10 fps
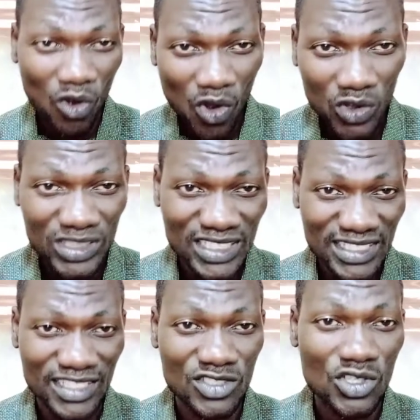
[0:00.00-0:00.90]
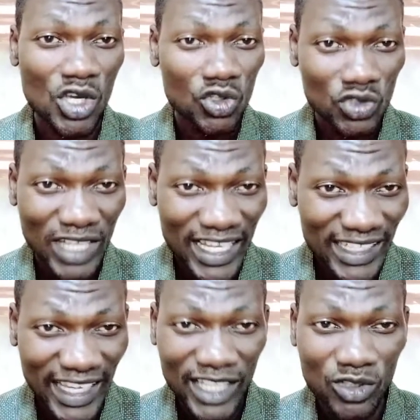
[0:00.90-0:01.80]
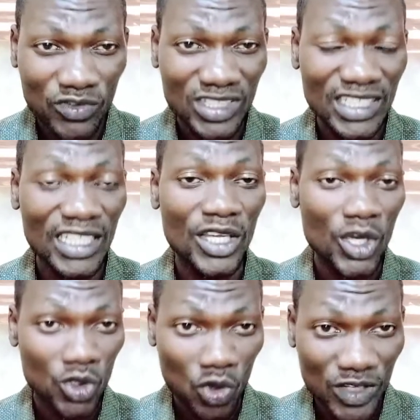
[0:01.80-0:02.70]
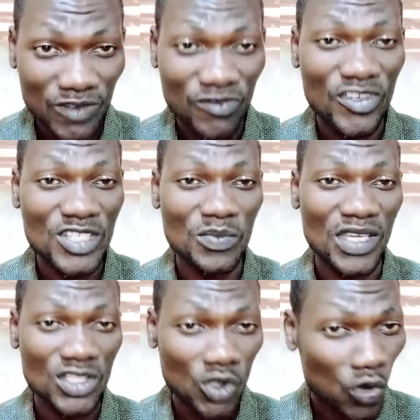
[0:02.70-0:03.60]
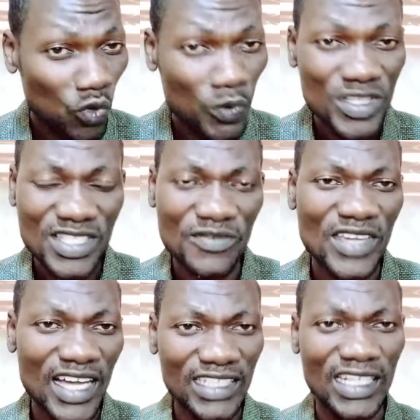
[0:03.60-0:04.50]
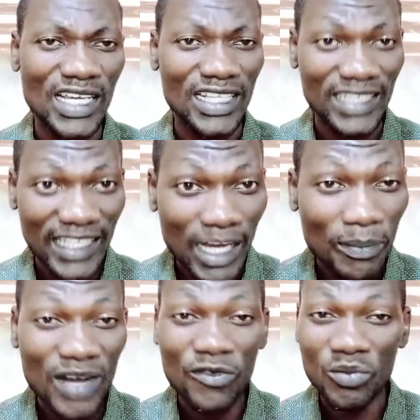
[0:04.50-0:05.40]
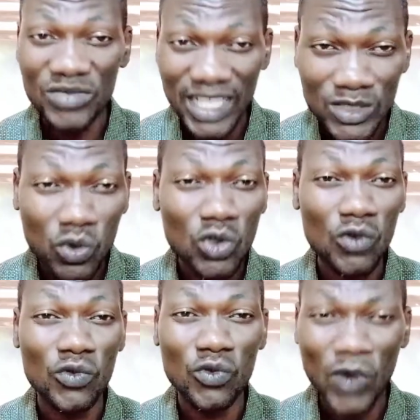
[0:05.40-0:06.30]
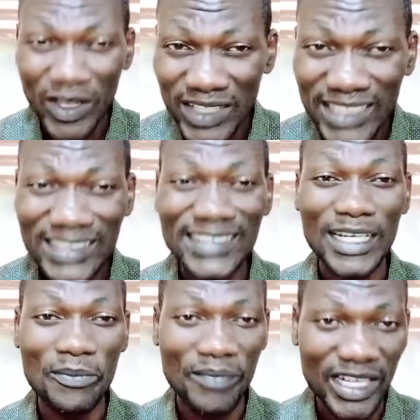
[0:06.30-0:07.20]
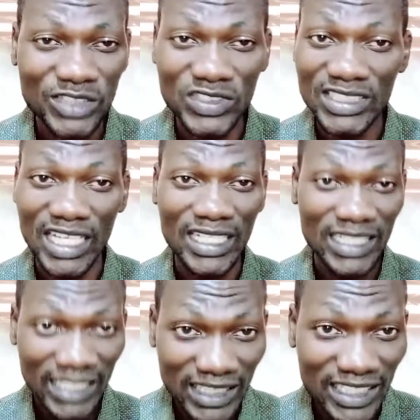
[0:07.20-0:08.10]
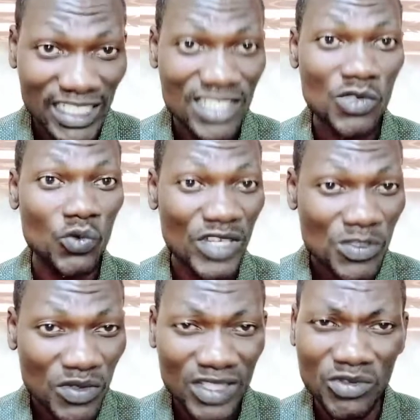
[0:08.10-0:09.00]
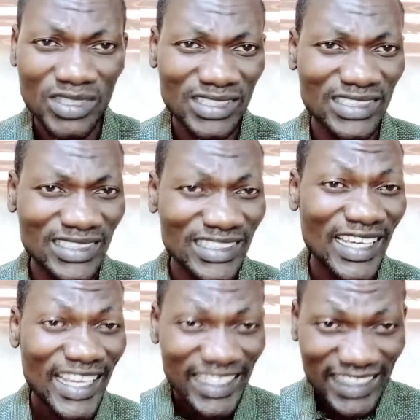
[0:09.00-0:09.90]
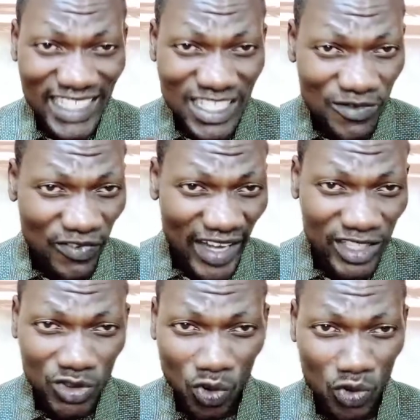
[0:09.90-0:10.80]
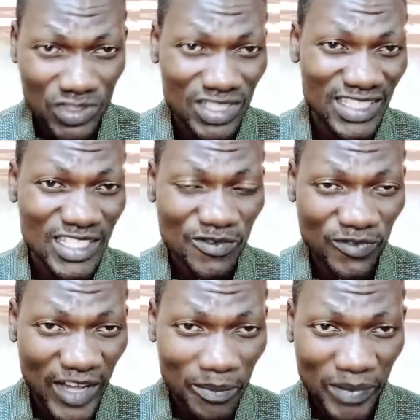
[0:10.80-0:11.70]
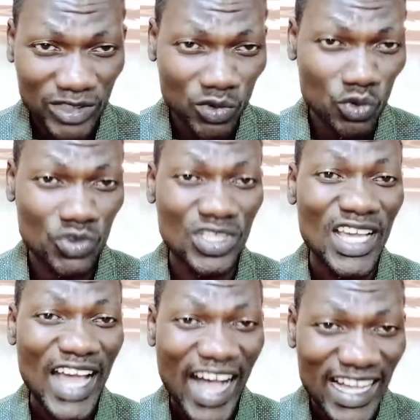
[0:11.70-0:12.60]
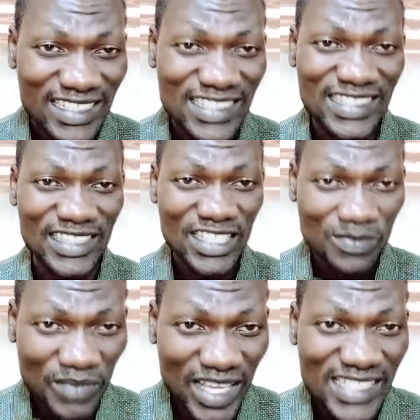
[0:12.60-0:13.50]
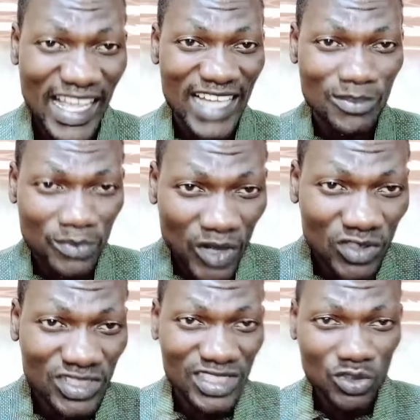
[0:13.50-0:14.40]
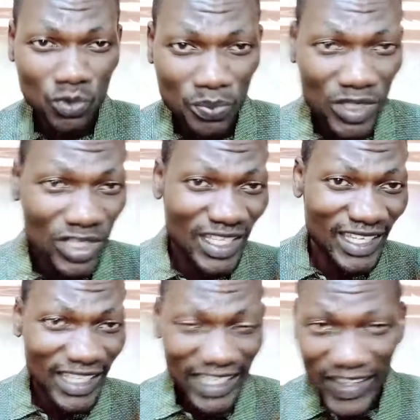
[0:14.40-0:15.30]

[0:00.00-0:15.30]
all these things, so that at the end of the day your investment will be safeguarded. Then apart from that, another thing that mash feed can lead is respiratory disease. These fine dust, these fine particles, as these birds are browsing to pick the